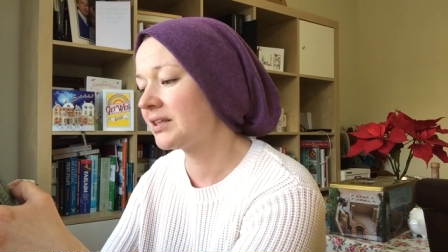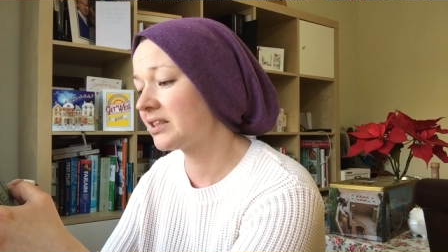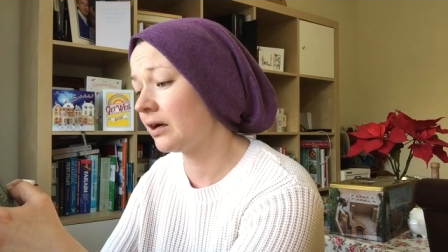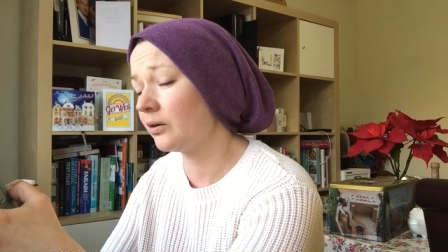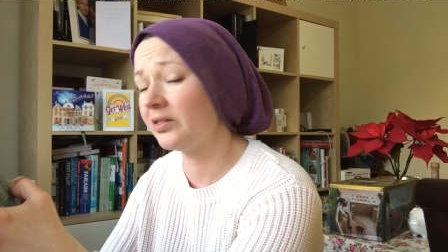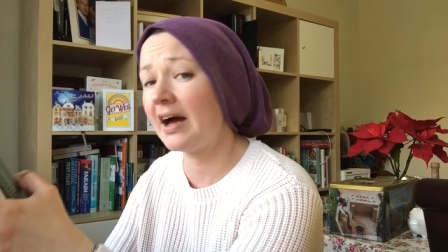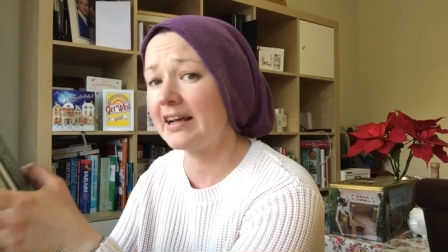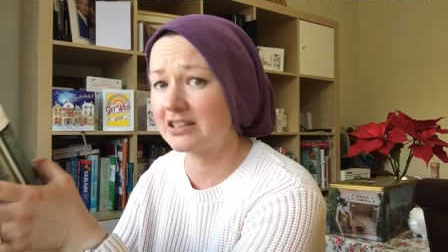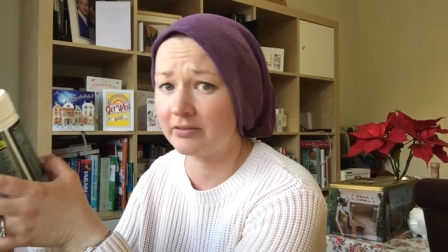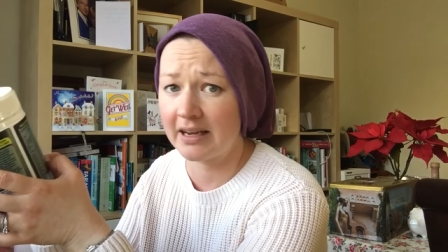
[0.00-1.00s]
So
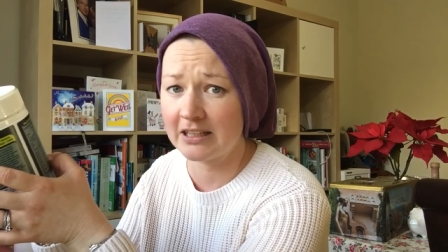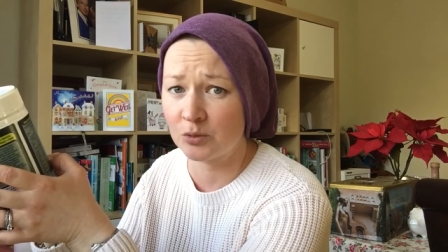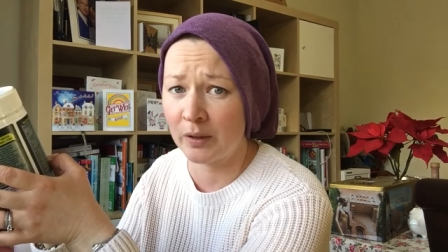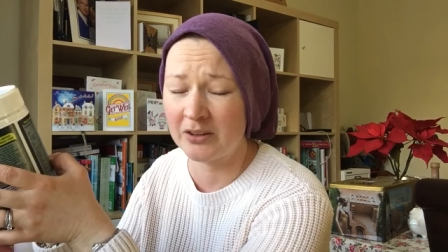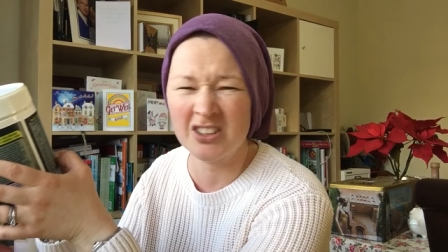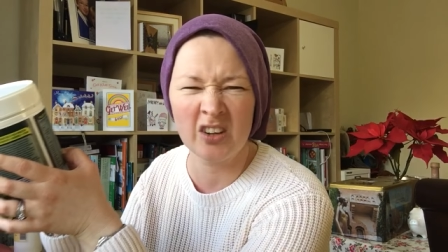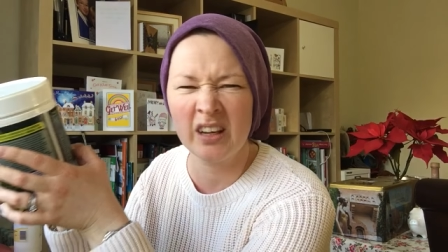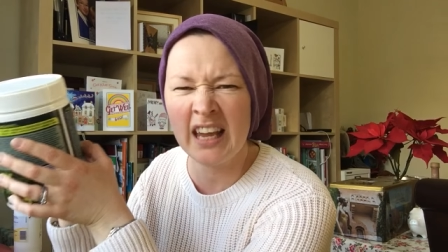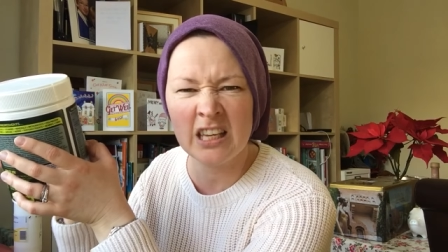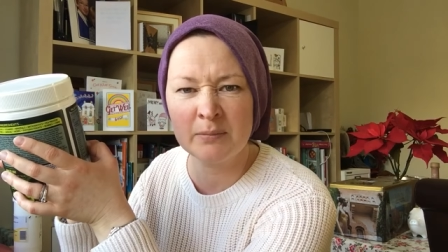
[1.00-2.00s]
that's great as well. So
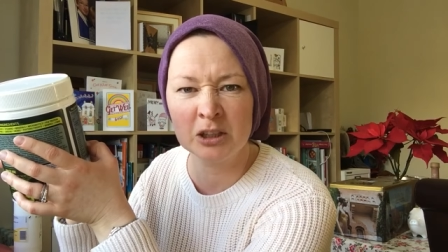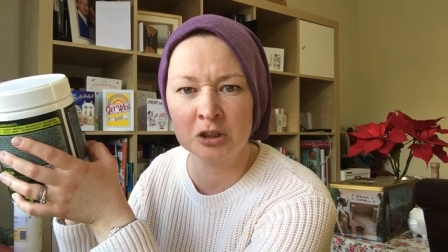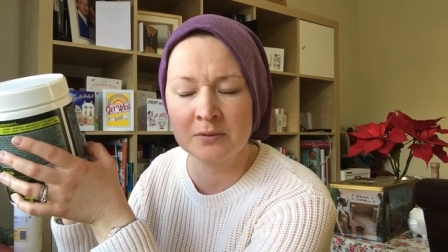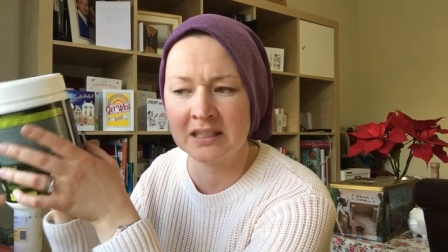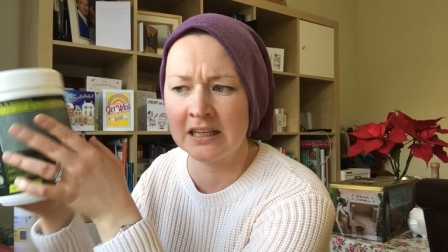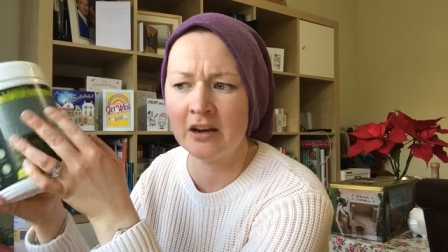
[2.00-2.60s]
get your mushrooms in.